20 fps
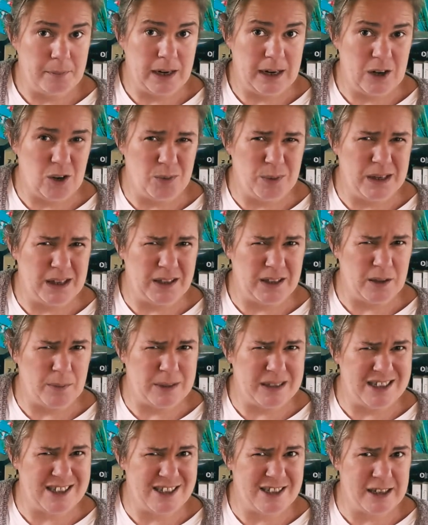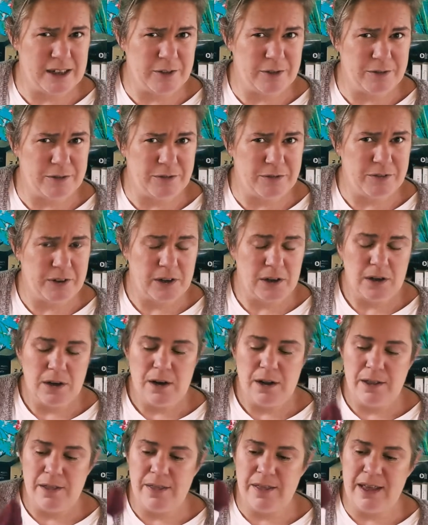and it would be a little bit stiff.
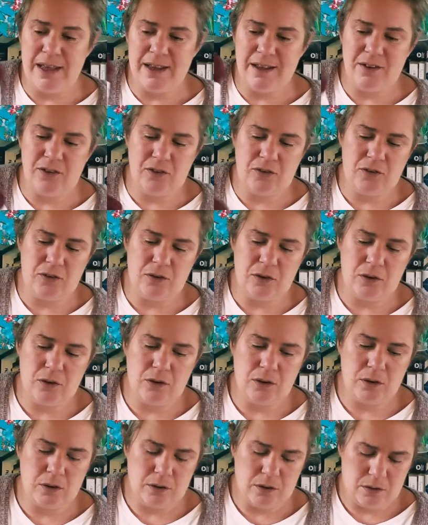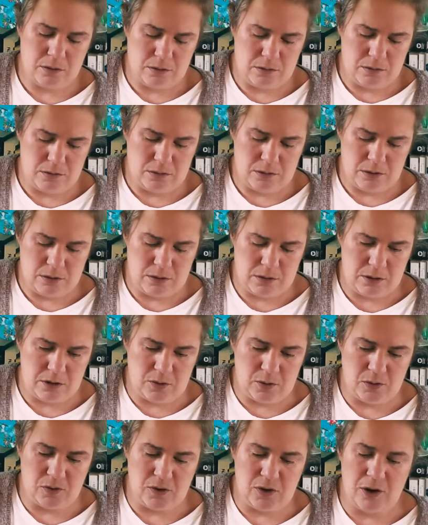This
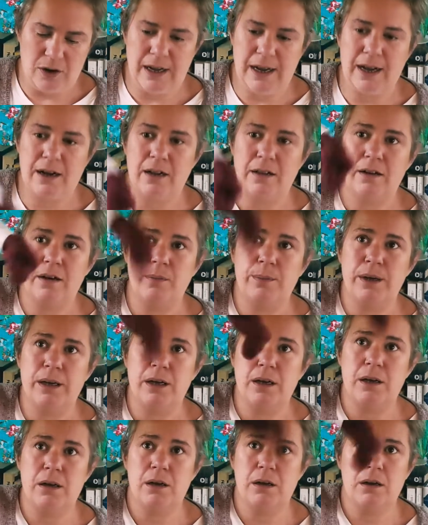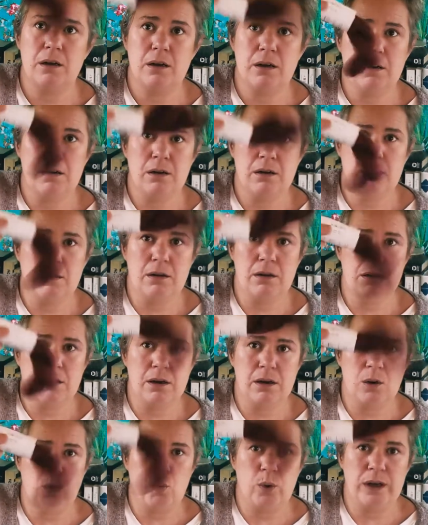one's already out a little bit.
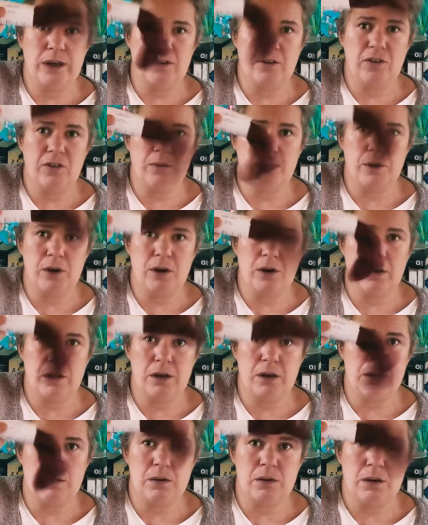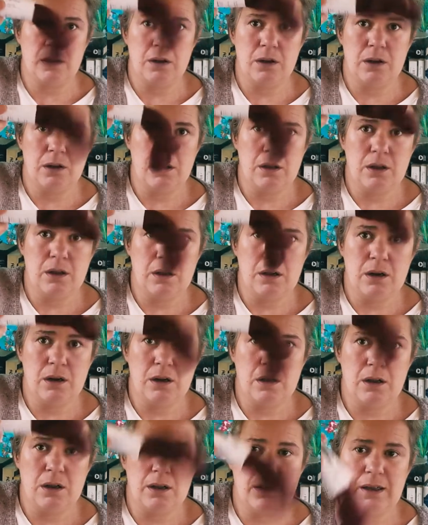Gonna wiggle some yarn at you.
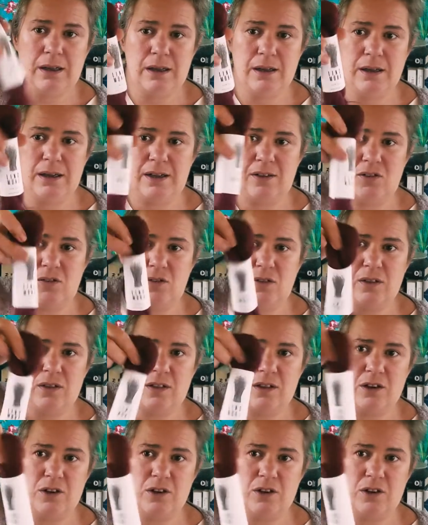It's